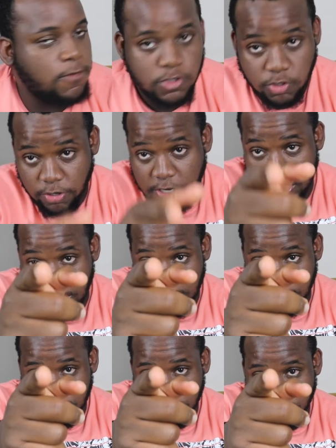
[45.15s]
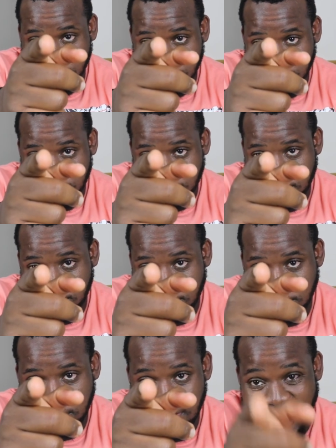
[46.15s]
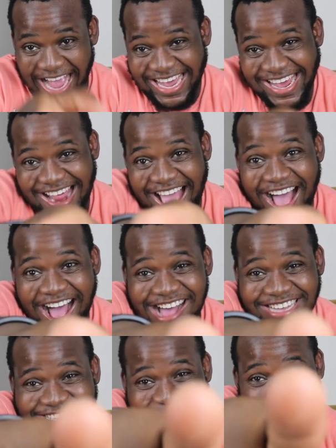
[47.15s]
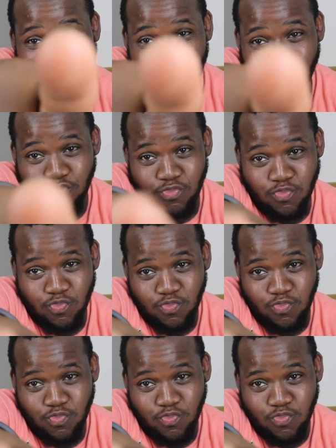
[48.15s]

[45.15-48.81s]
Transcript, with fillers: Tory Lanez, I gotta ask for you.